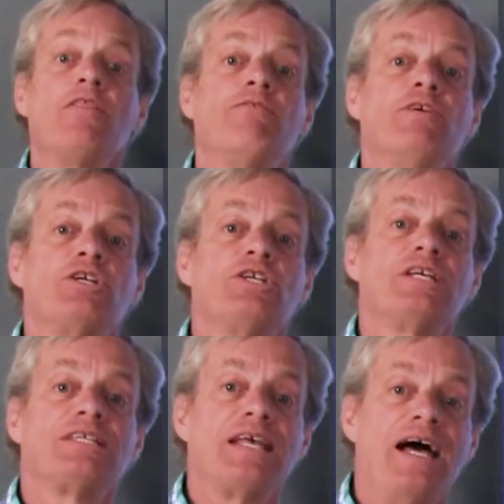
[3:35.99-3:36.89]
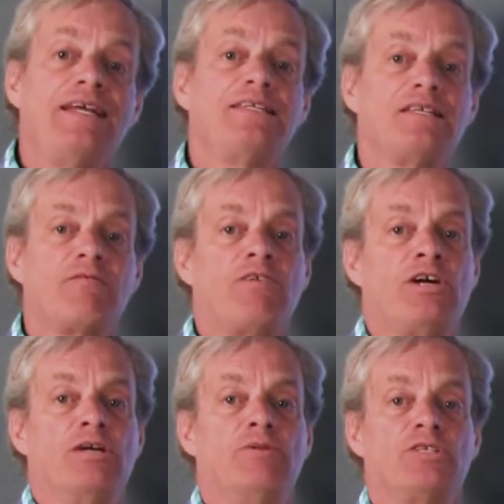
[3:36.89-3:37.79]
The function assigns its
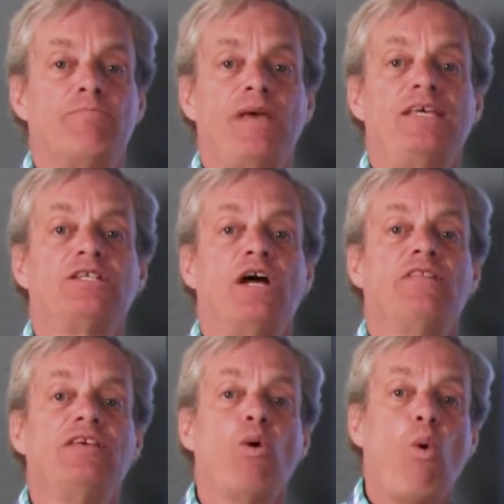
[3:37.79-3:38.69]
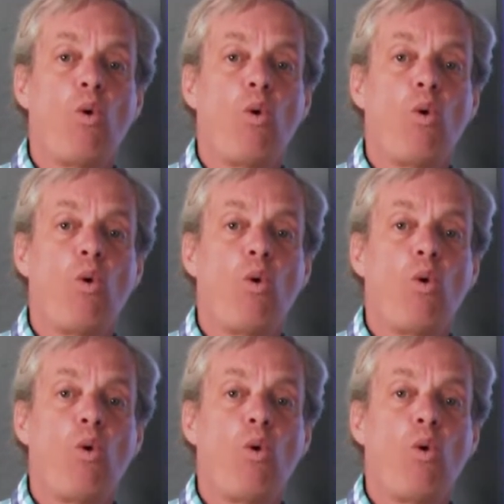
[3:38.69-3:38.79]
variables based on the